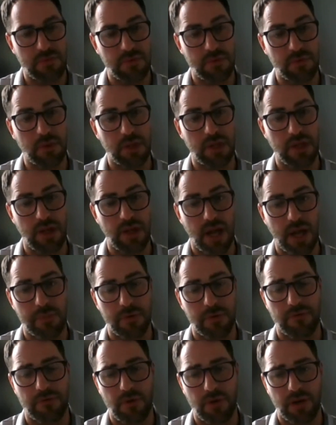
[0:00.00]
I've been really
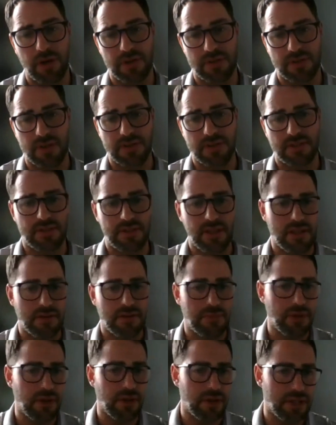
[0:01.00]
hyper focused on
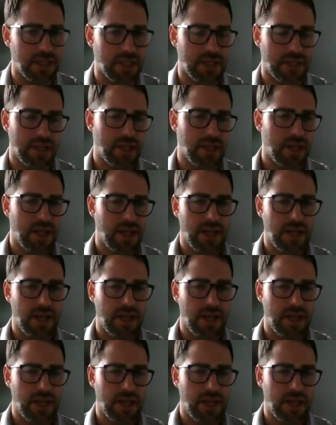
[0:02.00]
sustainability